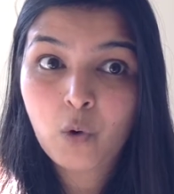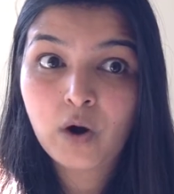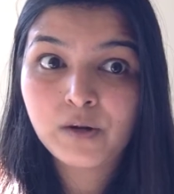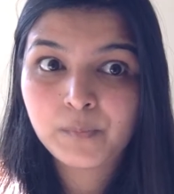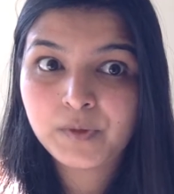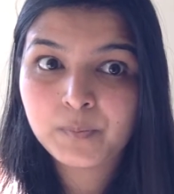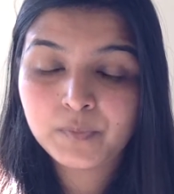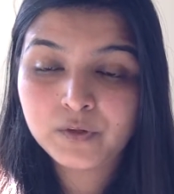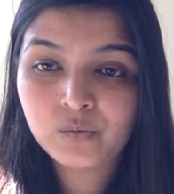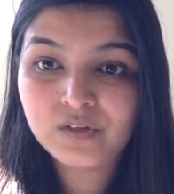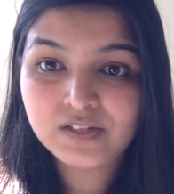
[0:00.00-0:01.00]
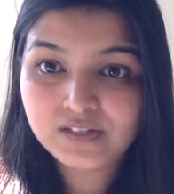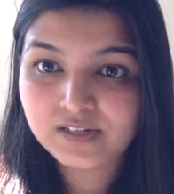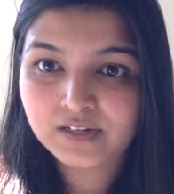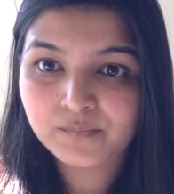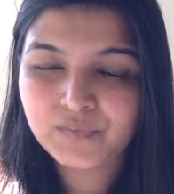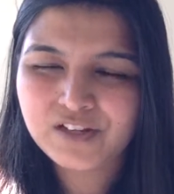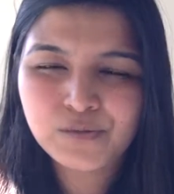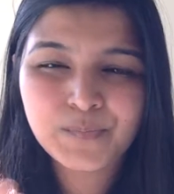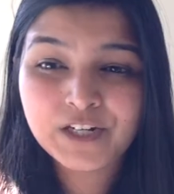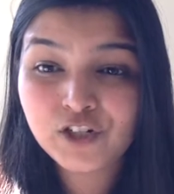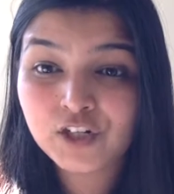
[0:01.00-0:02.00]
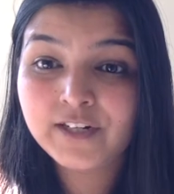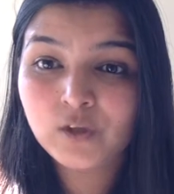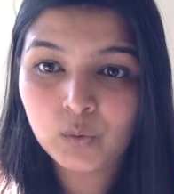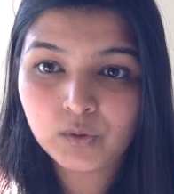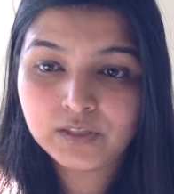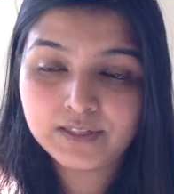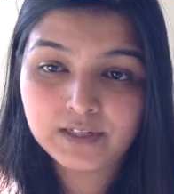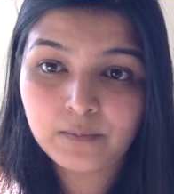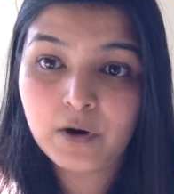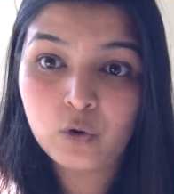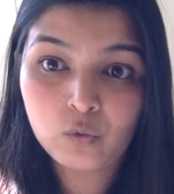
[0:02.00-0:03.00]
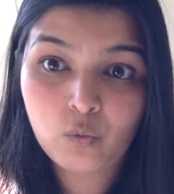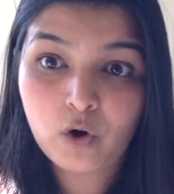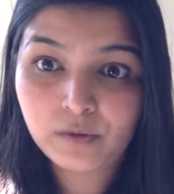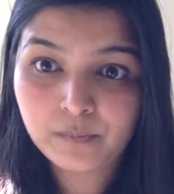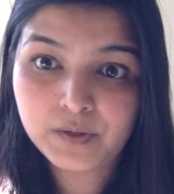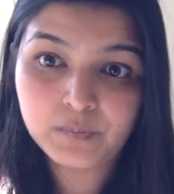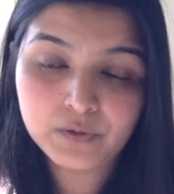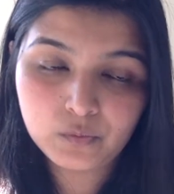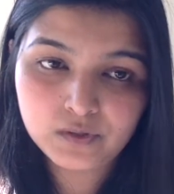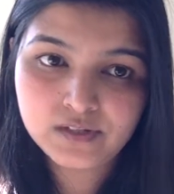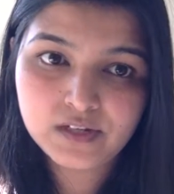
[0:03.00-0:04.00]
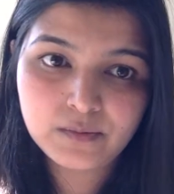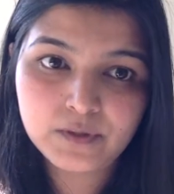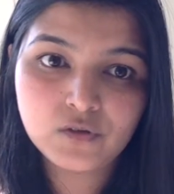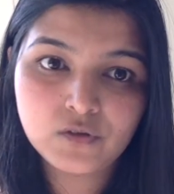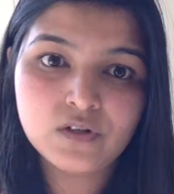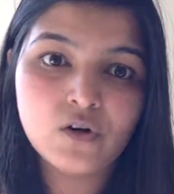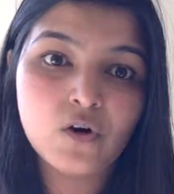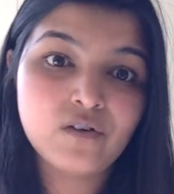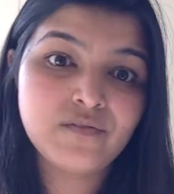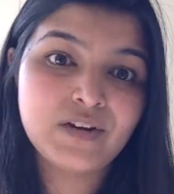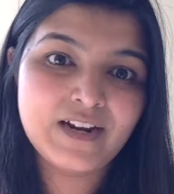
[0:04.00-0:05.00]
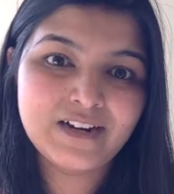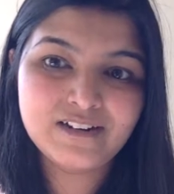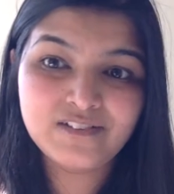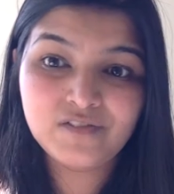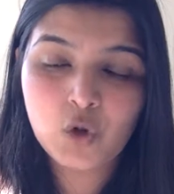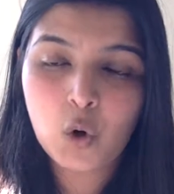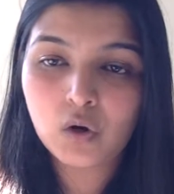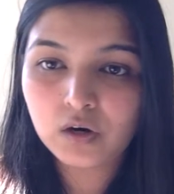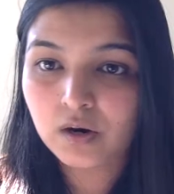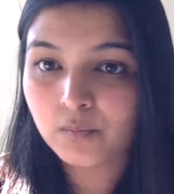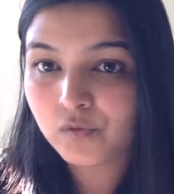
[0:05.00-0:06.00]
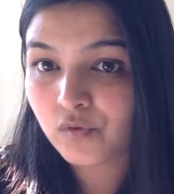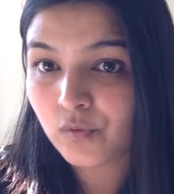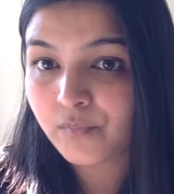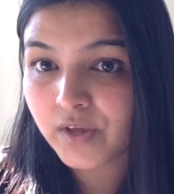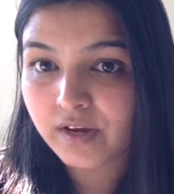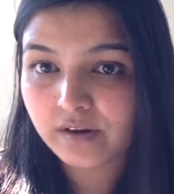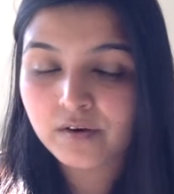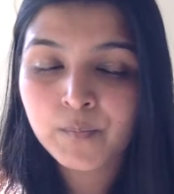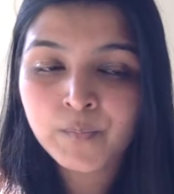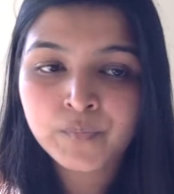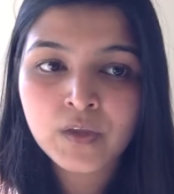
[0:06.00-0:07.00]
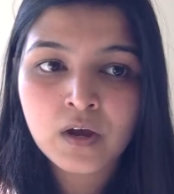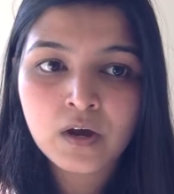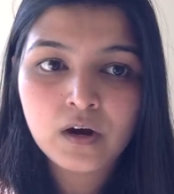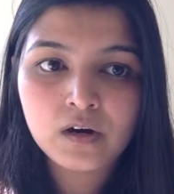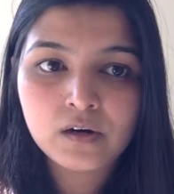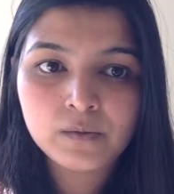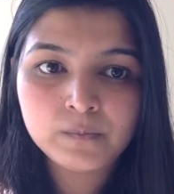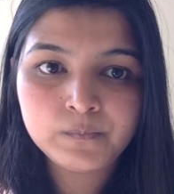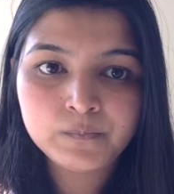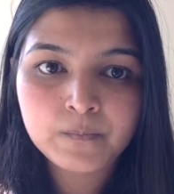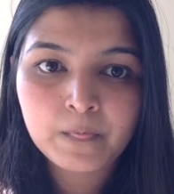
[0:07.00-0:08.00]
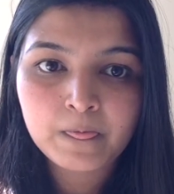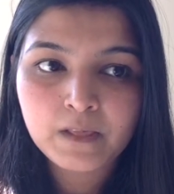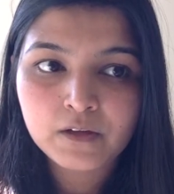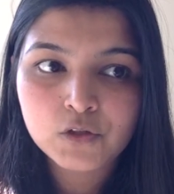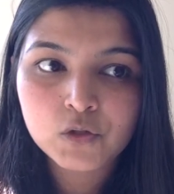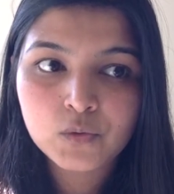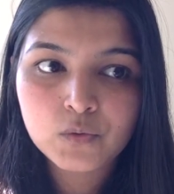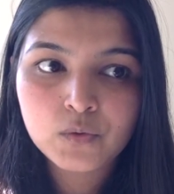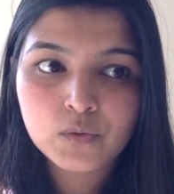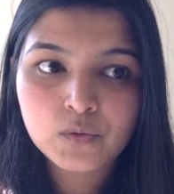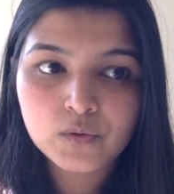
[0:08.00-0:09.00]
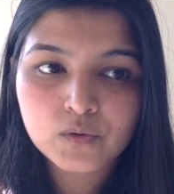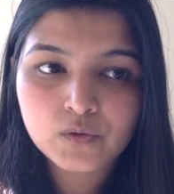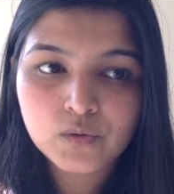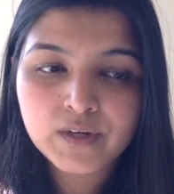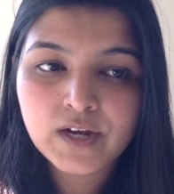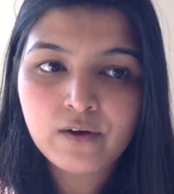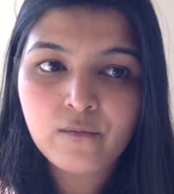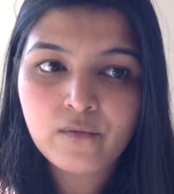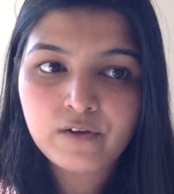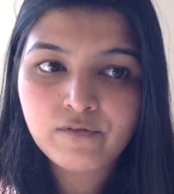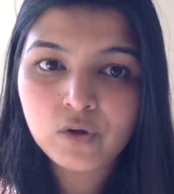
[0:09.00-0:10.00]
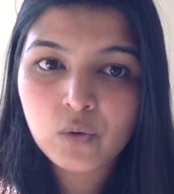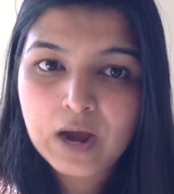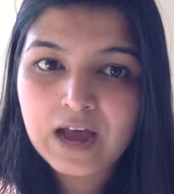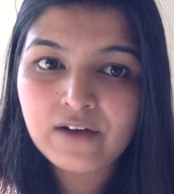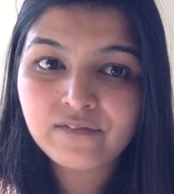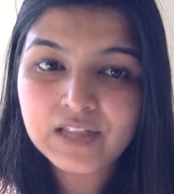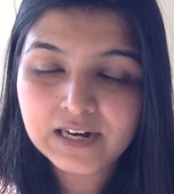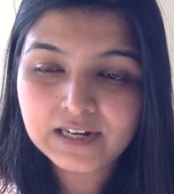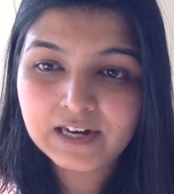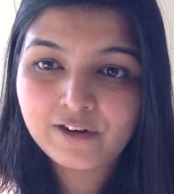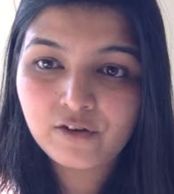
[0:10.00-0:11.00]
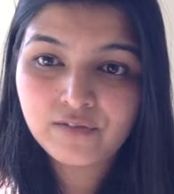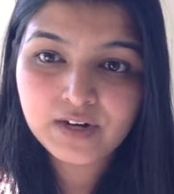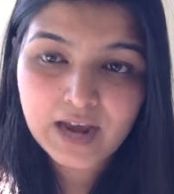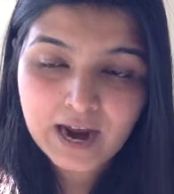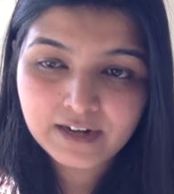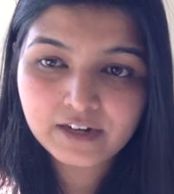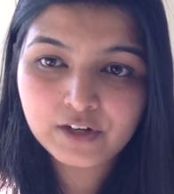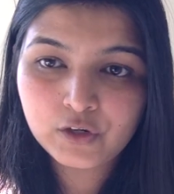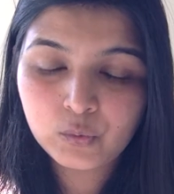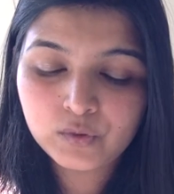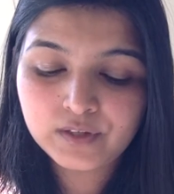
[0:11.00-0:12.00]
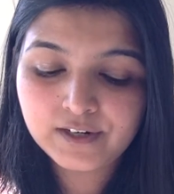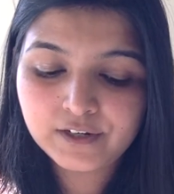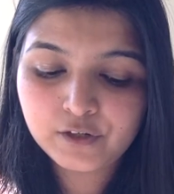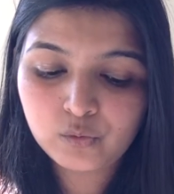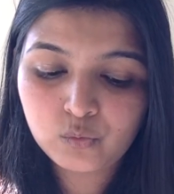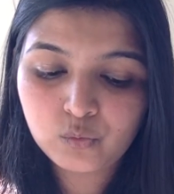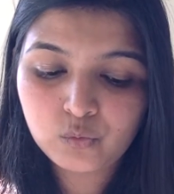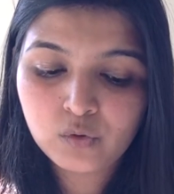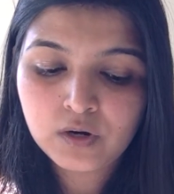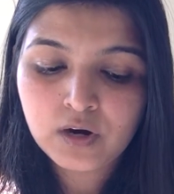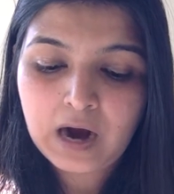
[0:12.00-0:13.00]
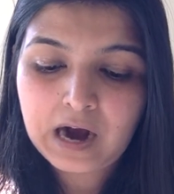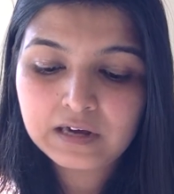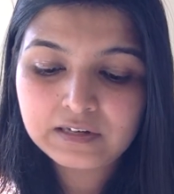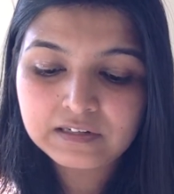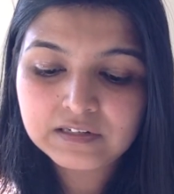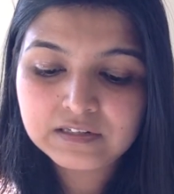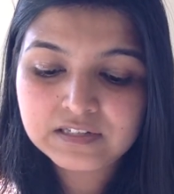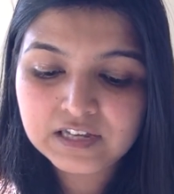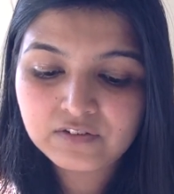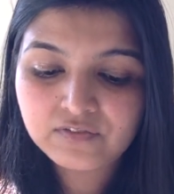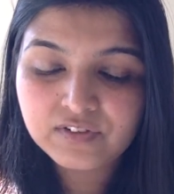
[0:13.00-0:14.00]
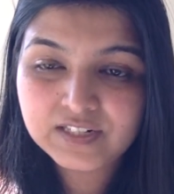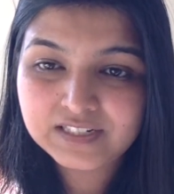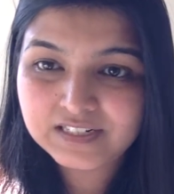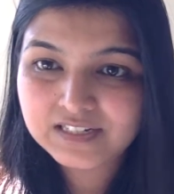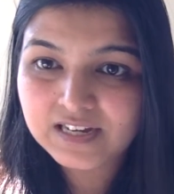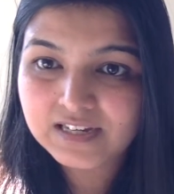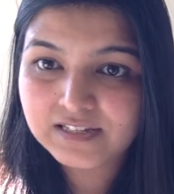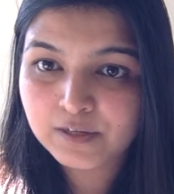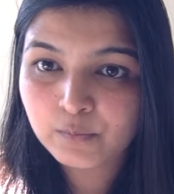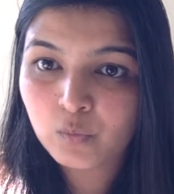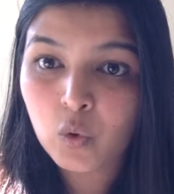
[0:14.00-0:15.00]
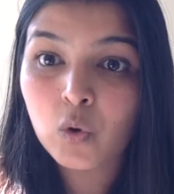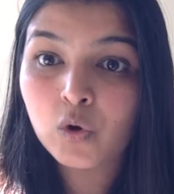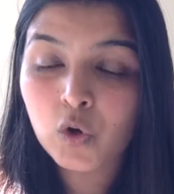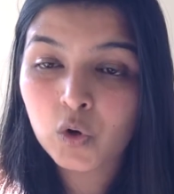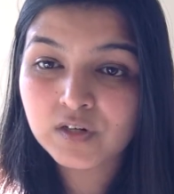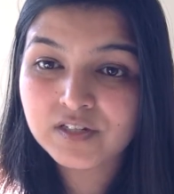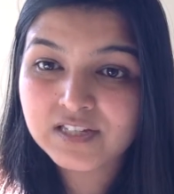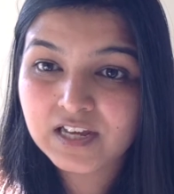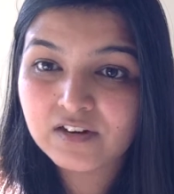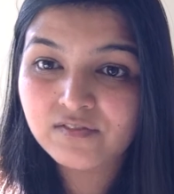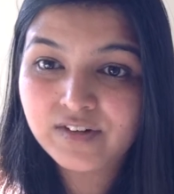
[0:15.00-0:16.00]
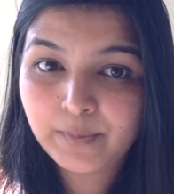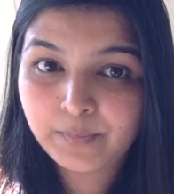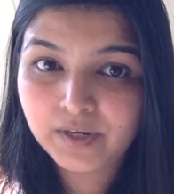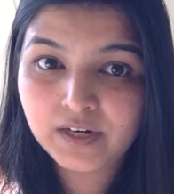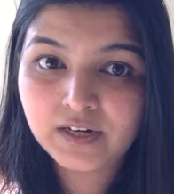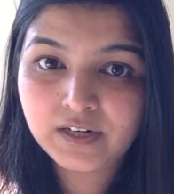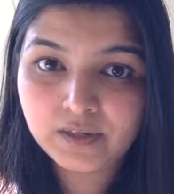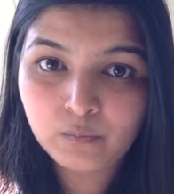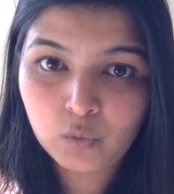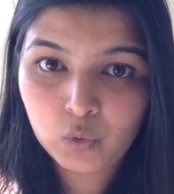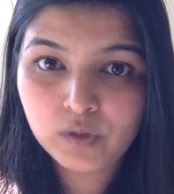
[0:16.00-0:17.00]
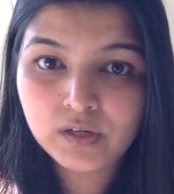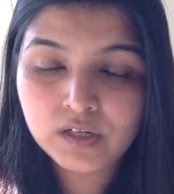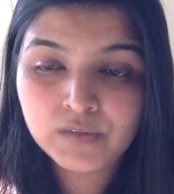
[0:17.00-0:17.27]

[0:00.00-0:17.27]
what people will say. Especially don't think about what people will say, because a lot of negative talk comes from there. Um, so so yeah, if you have that kind of an attitude that you are in a self-criticizing mode or self-deprecating mode